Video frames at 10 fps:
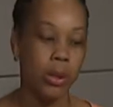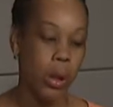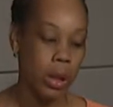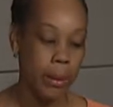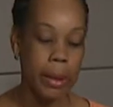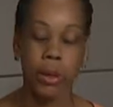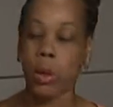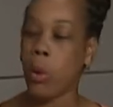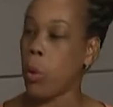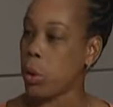talking about
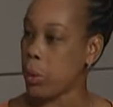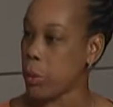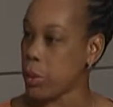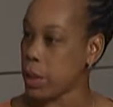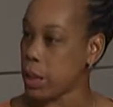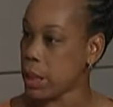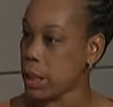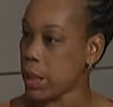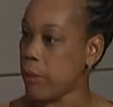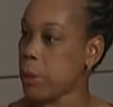the whole community
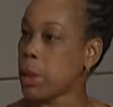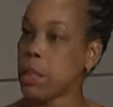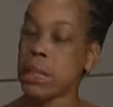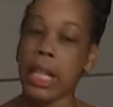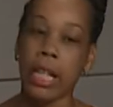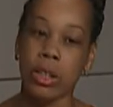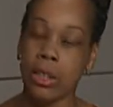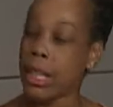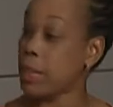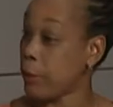itself because
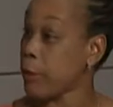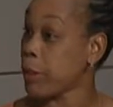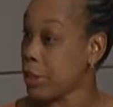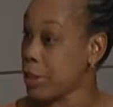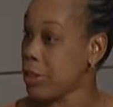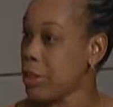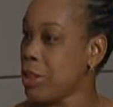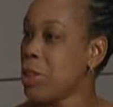it takes a village